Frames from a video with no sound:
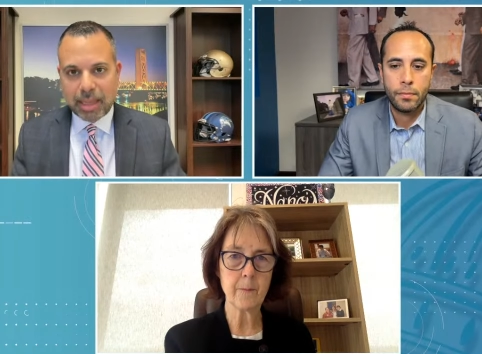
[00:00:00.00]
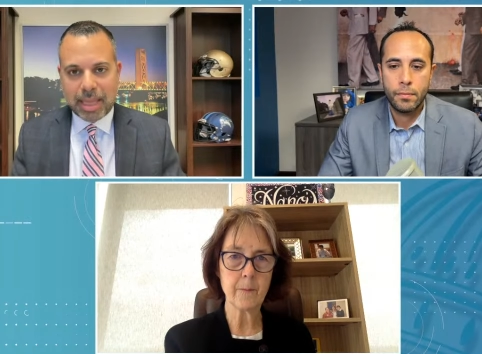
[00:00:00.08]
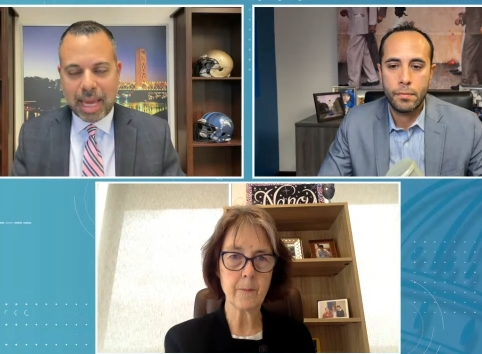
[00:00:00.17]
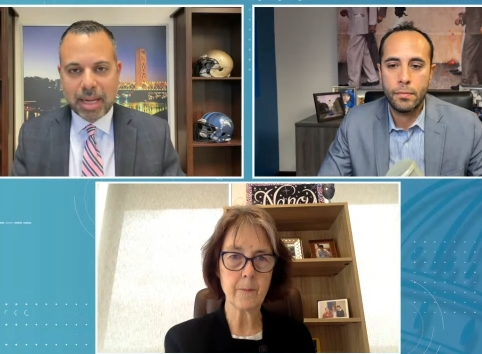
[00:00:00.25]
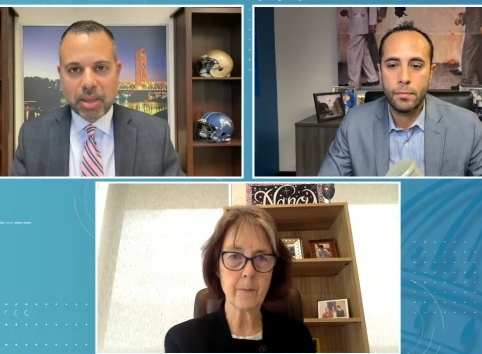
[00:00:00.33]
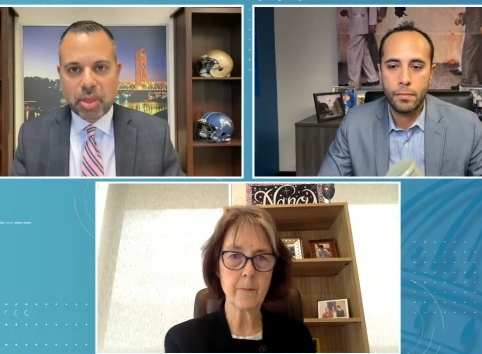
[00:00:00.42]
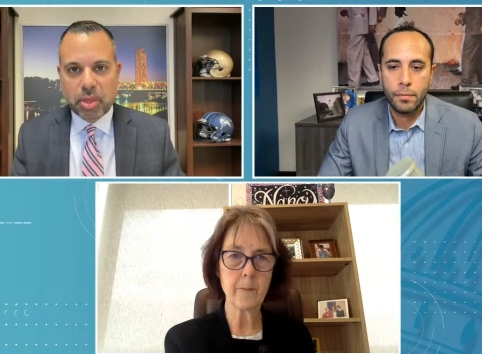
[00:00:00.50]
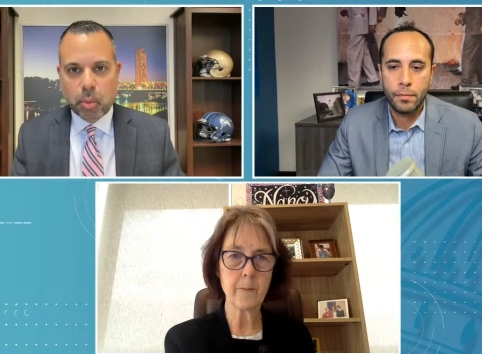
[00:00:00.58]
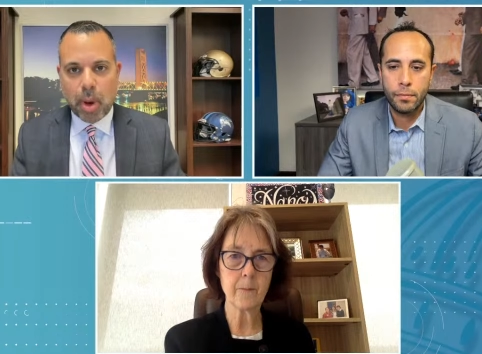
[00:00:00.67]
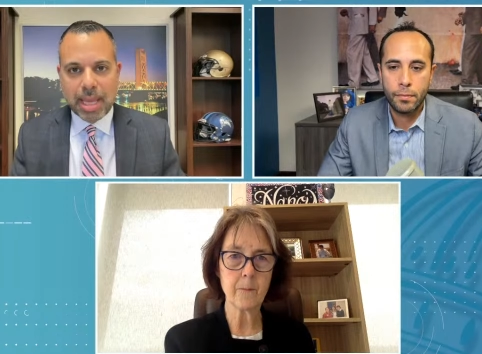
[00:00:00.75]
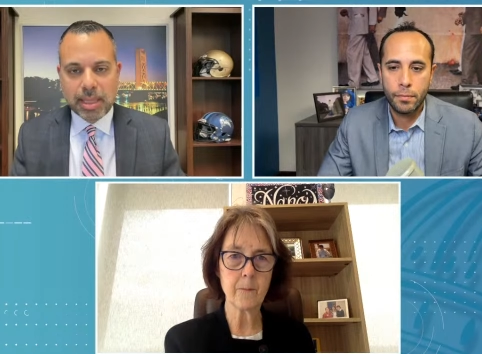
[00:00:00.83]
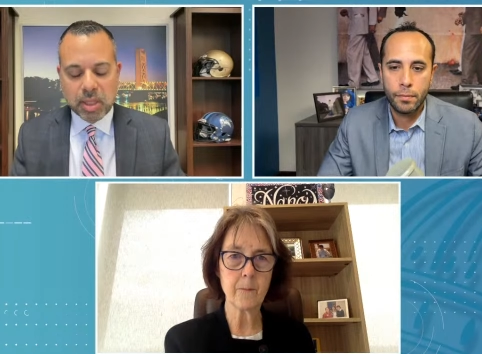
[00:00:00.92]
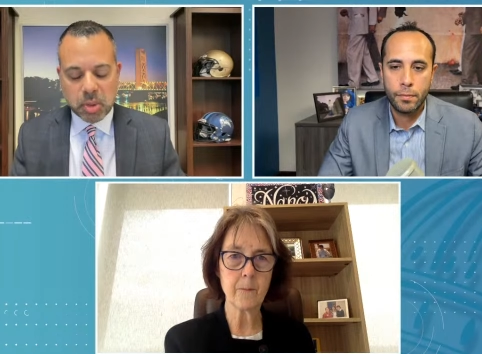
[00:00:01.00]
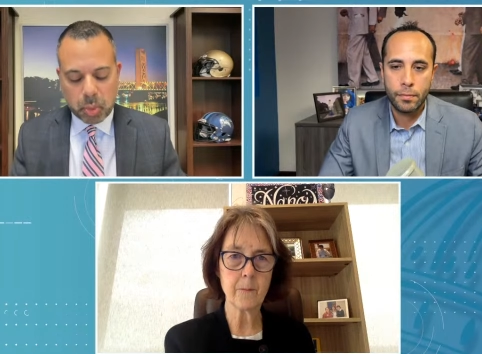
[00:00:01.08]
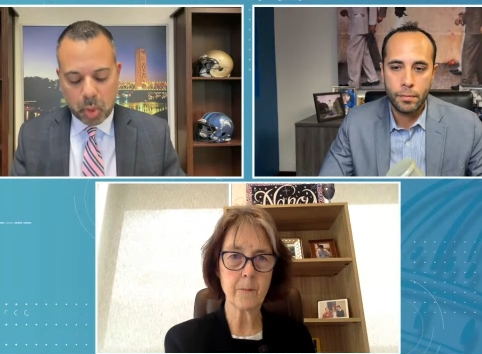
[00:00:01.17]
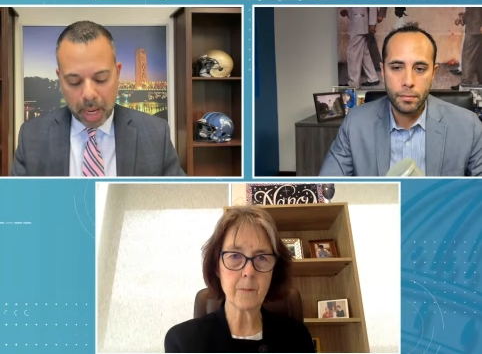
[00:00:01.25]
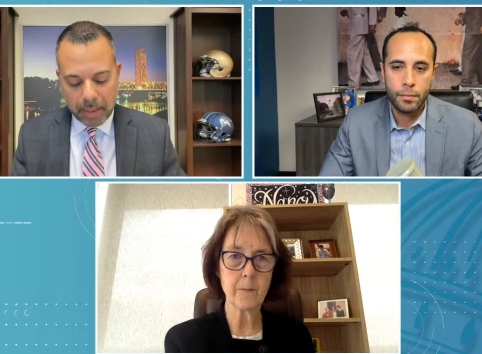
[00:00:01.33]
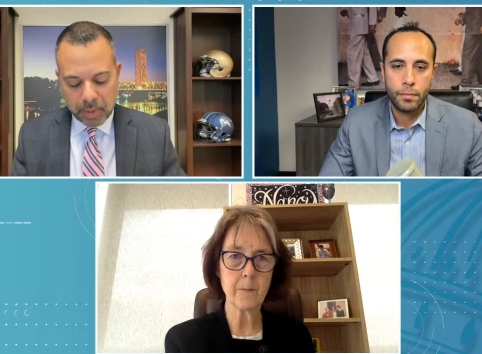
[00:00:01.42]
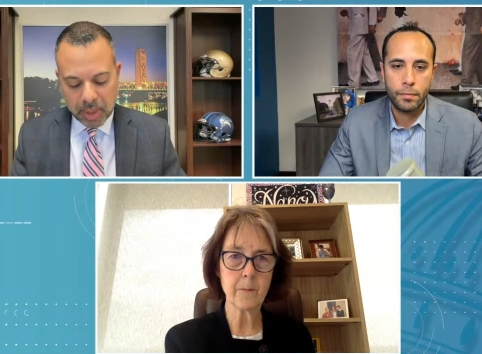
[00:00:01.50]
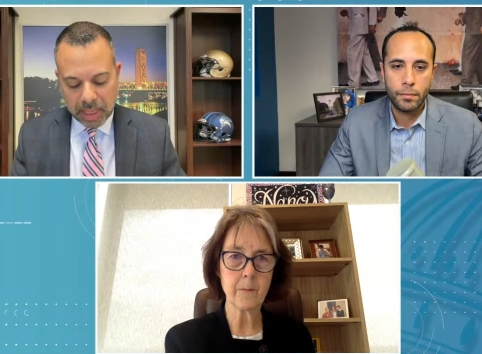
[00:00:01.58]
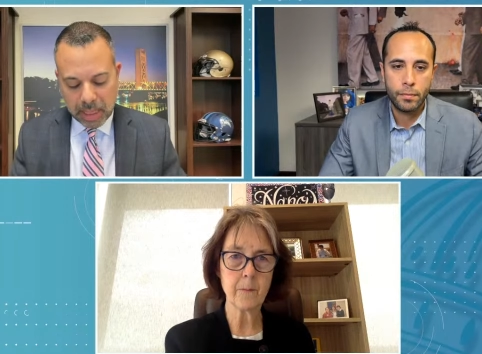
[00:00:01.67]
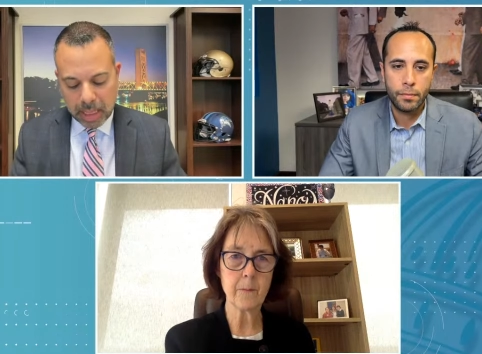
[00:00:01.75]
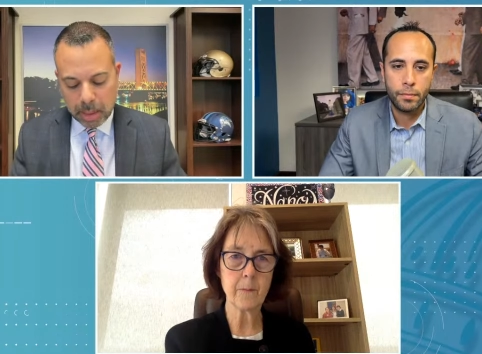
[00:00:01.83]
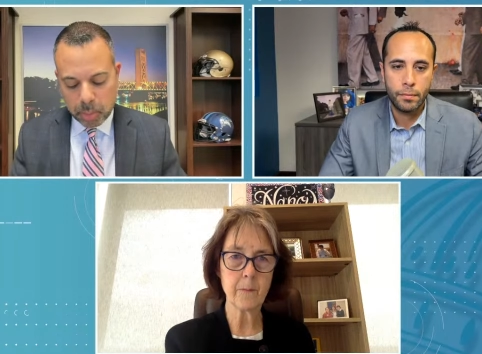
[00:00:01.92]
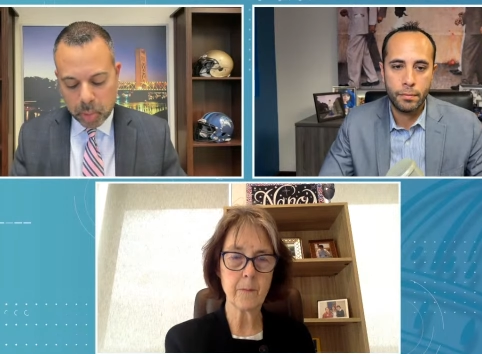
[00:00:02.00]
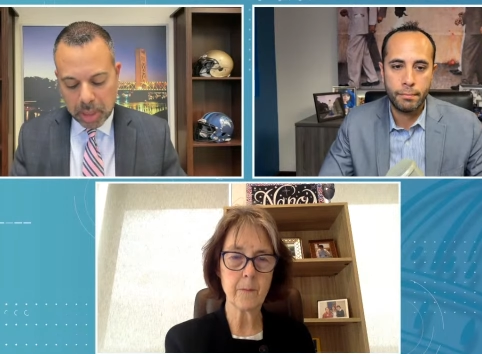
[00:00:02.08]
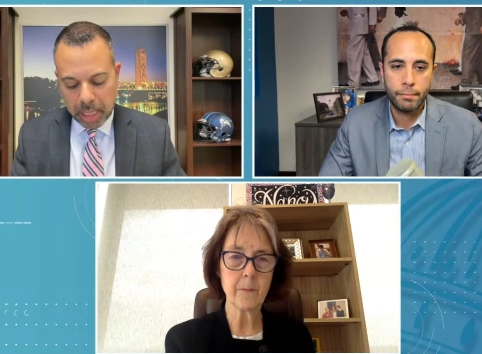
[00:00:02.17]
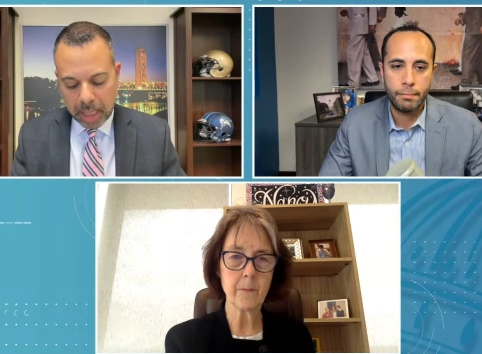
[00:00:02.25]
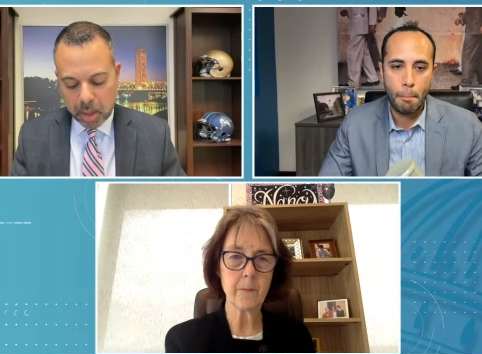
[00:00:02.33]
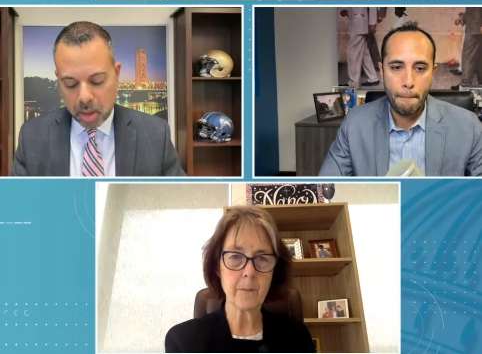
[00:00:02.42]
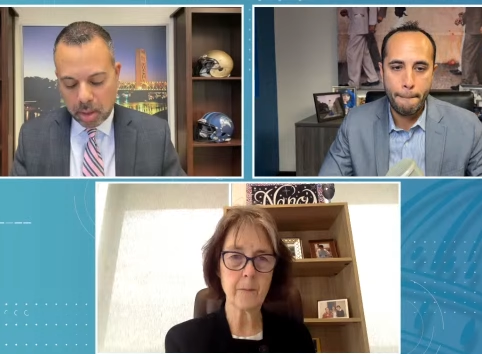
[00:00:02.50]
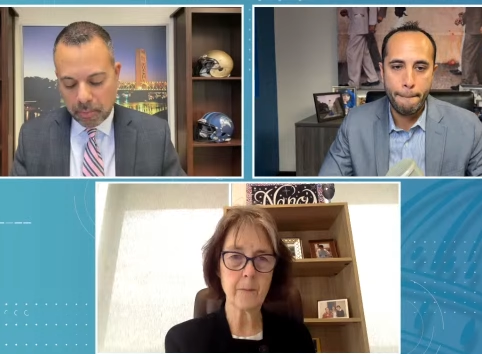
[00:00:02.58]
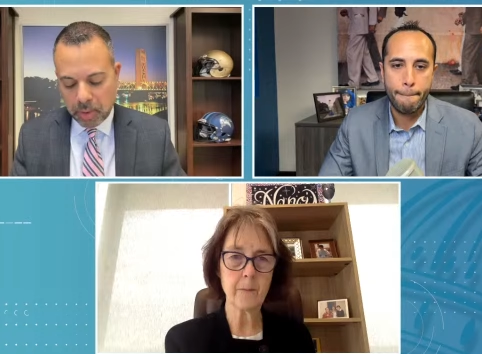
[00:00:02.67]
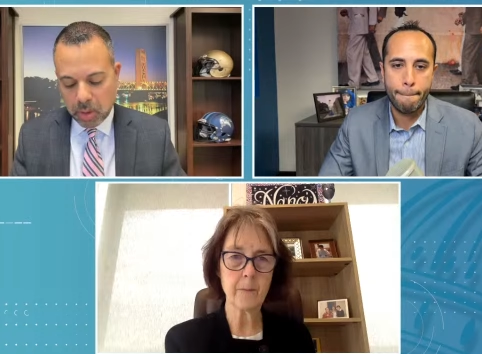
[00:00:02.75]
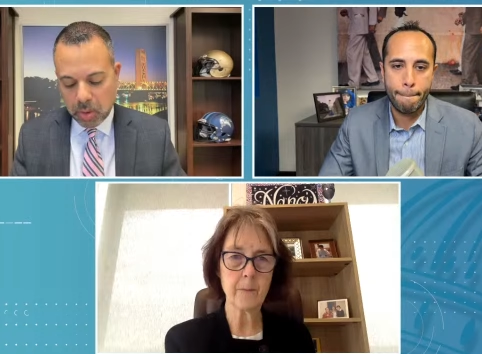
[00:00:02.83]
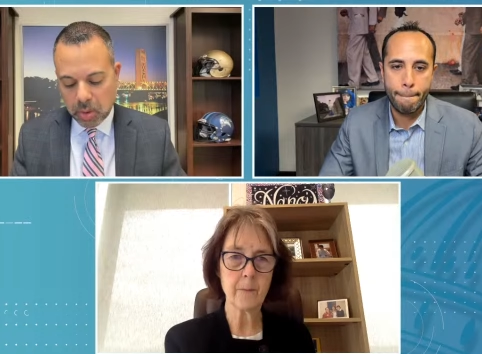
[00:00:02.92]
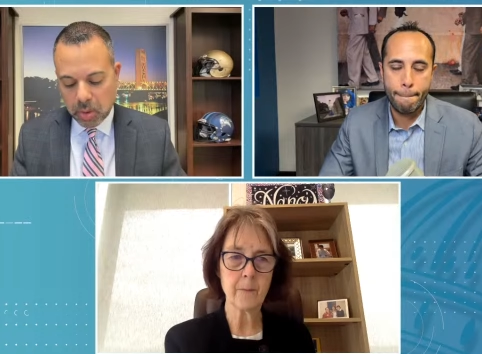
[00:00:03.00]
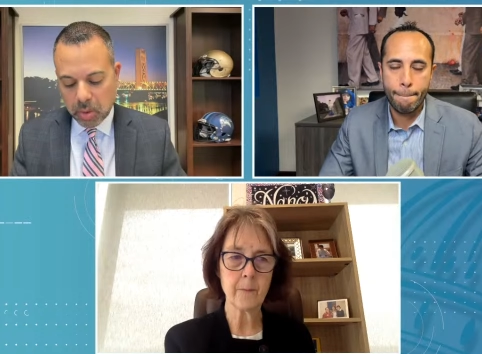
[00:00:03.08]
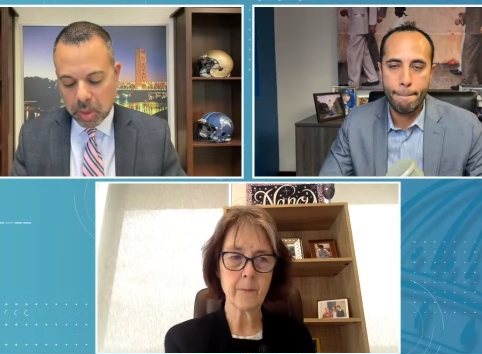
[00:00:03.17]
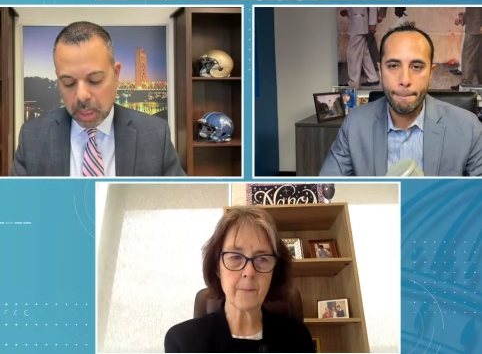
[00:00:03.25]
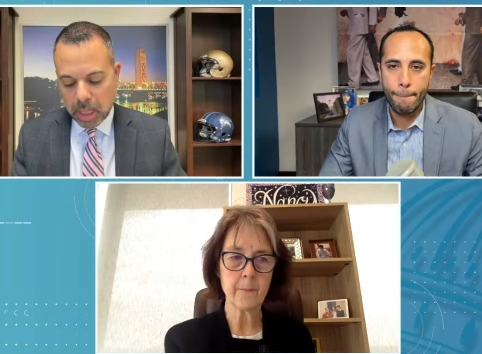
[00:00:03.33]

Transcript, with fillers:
Speaker 1: that it threatens privacy and protection of users,